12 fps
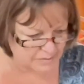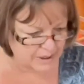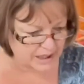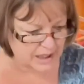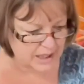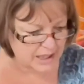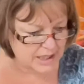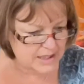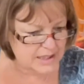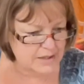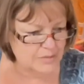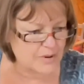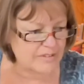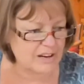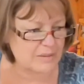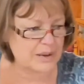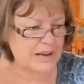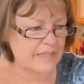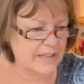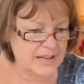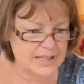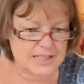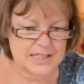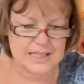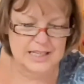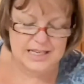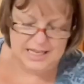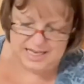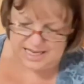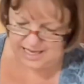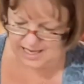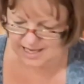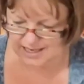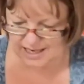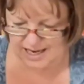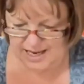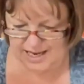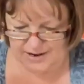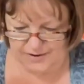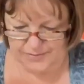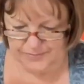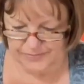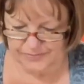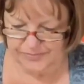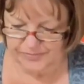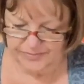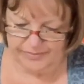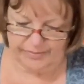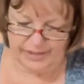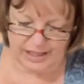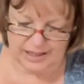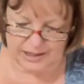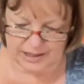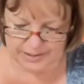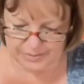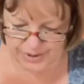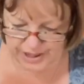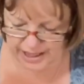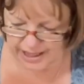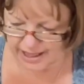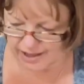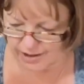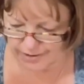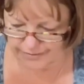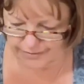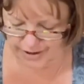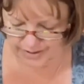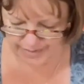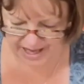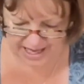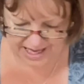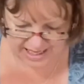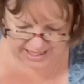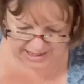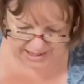been cut, don't worry about that. Now I'm going to bring in our foam head,